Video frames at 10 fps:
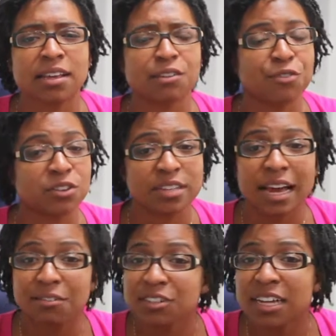like false
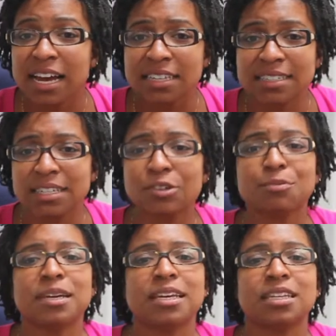advertising or
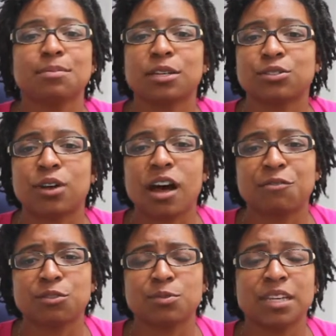making special
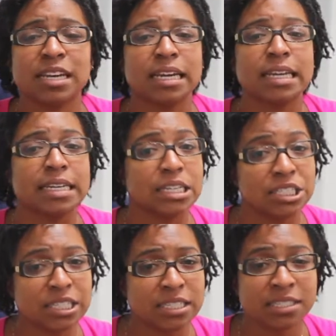offers with hidden
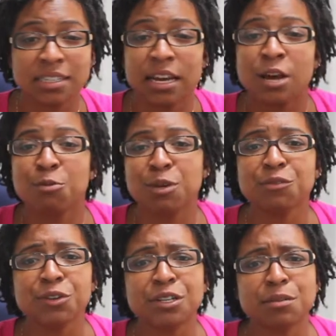conditions.
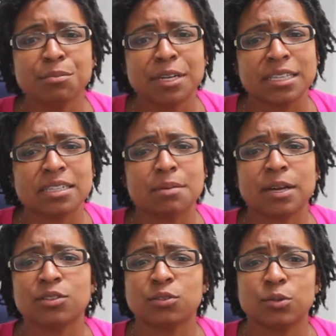We've heard complaints
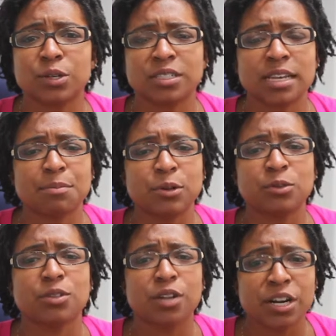about stores that
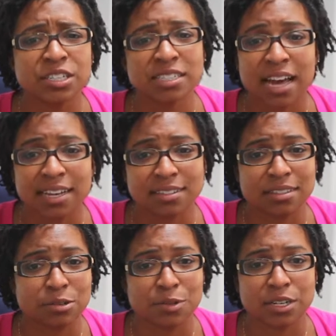post large signs in
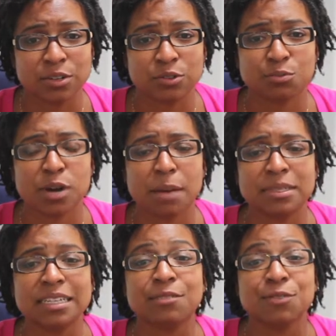their windows
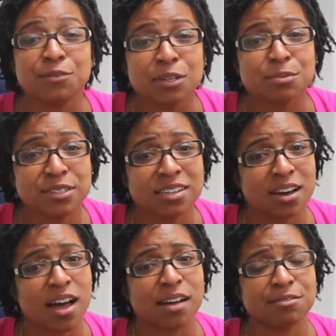promising 50%
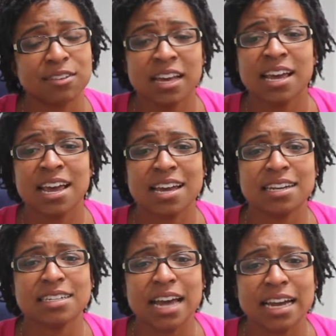off and
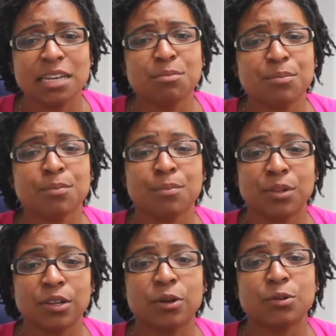in tiny
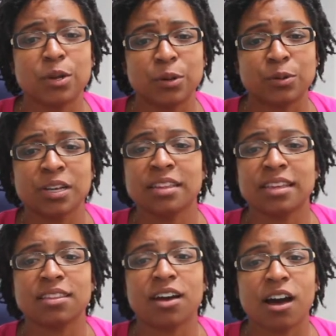below note
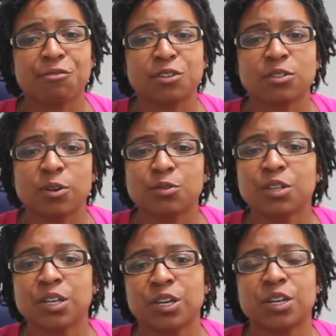that the offer is only
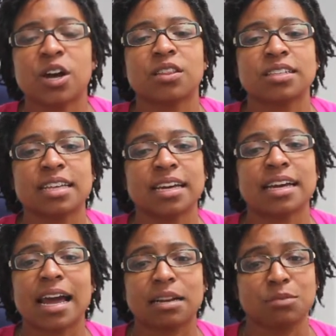good on the second
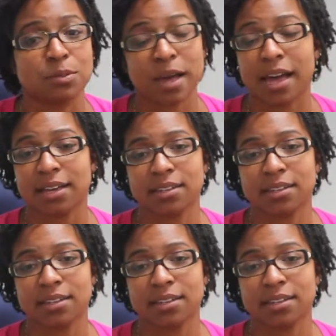item you buy.